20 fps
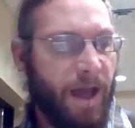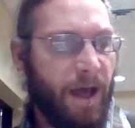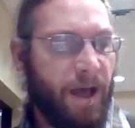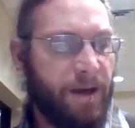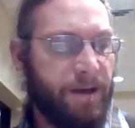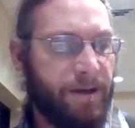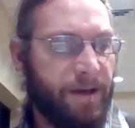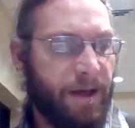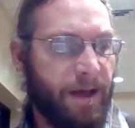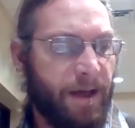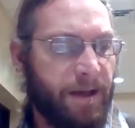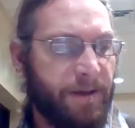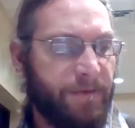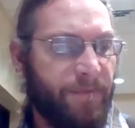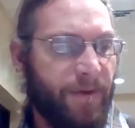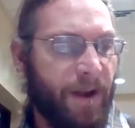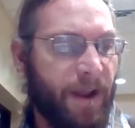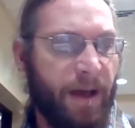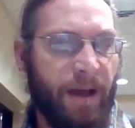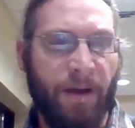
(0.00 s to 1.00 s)
and I
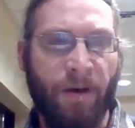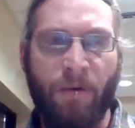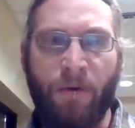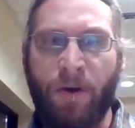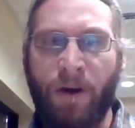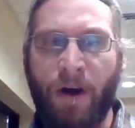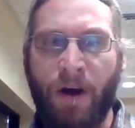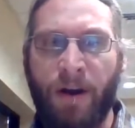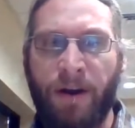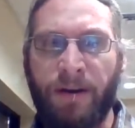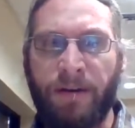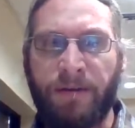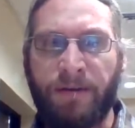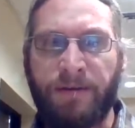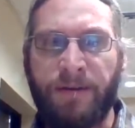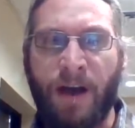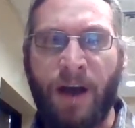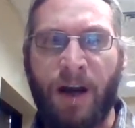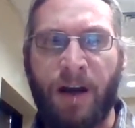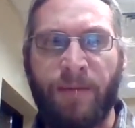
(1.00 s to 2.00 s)
just felt like going on
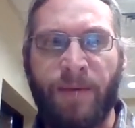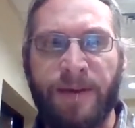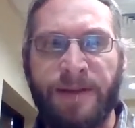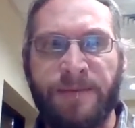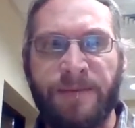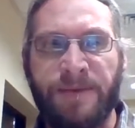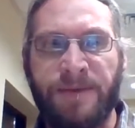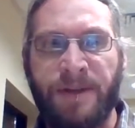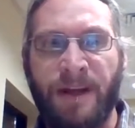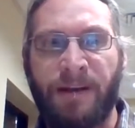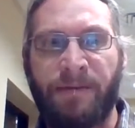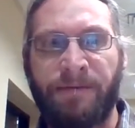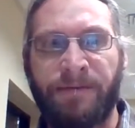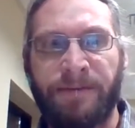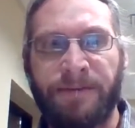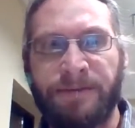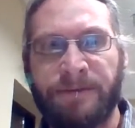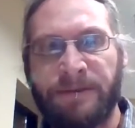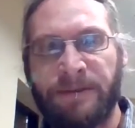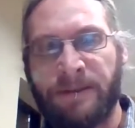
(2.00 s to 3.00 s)
and talking about some
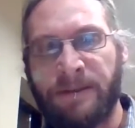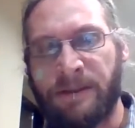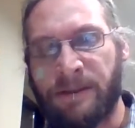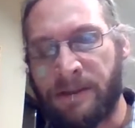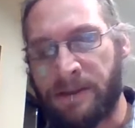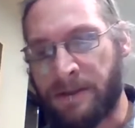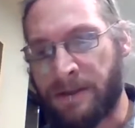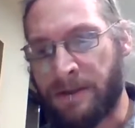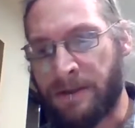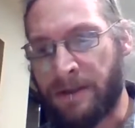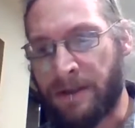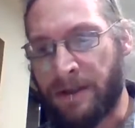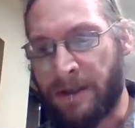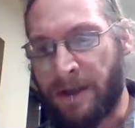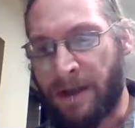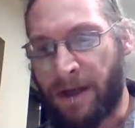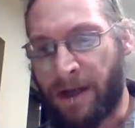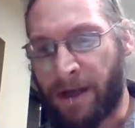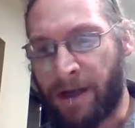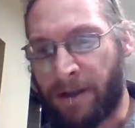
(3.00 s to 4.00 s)
stuff.
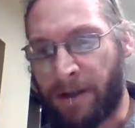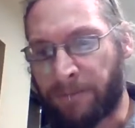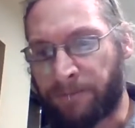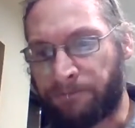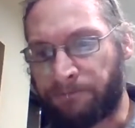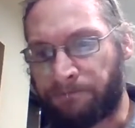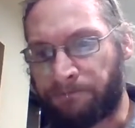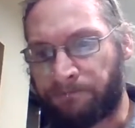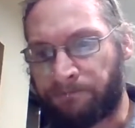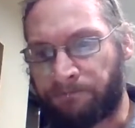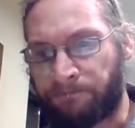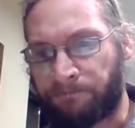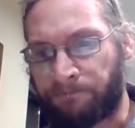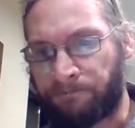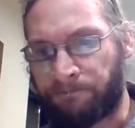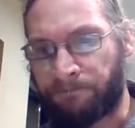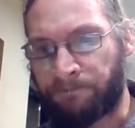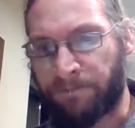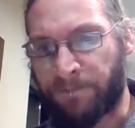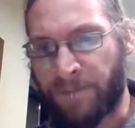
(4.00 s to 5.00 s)

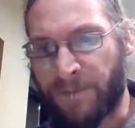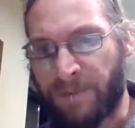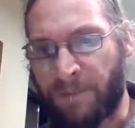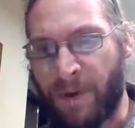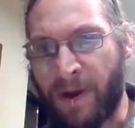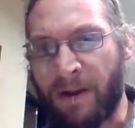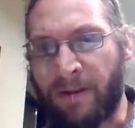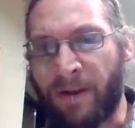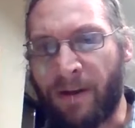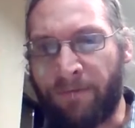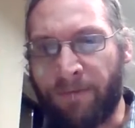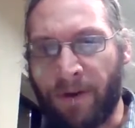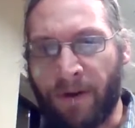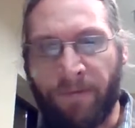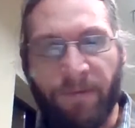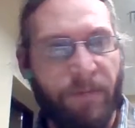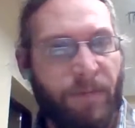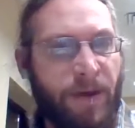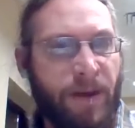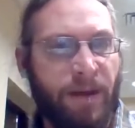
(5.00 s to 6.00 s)
It's been a tough year
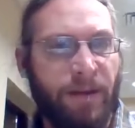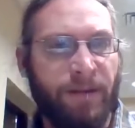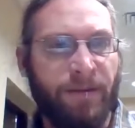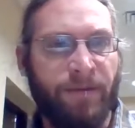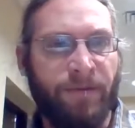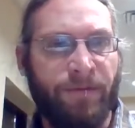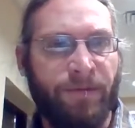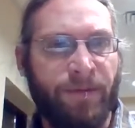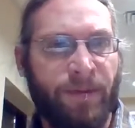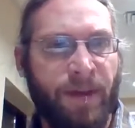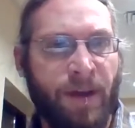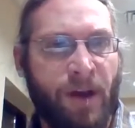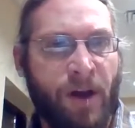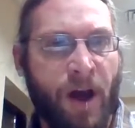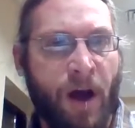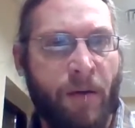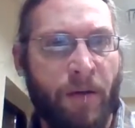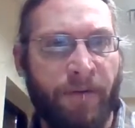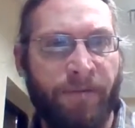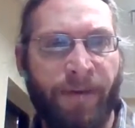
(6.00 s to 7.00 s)
for me in
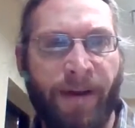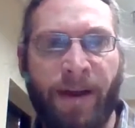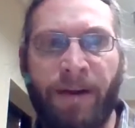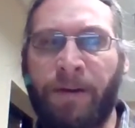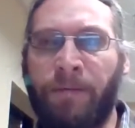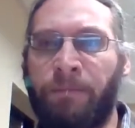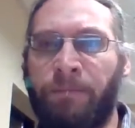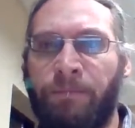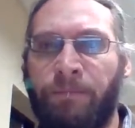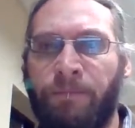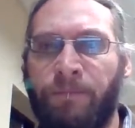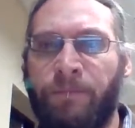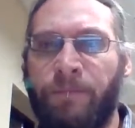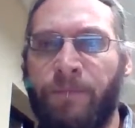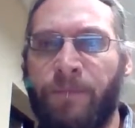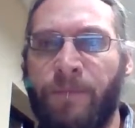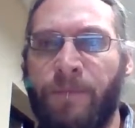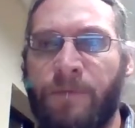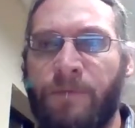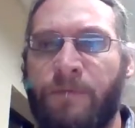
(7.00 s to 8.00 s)
comic fandom.
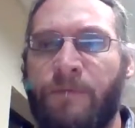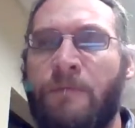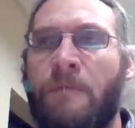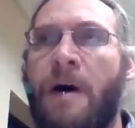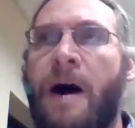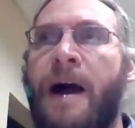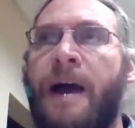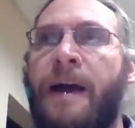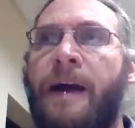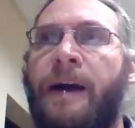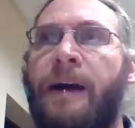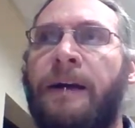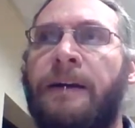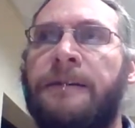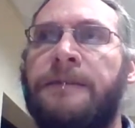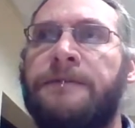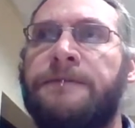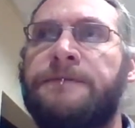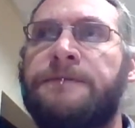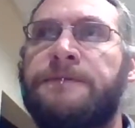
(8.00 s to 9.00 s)
My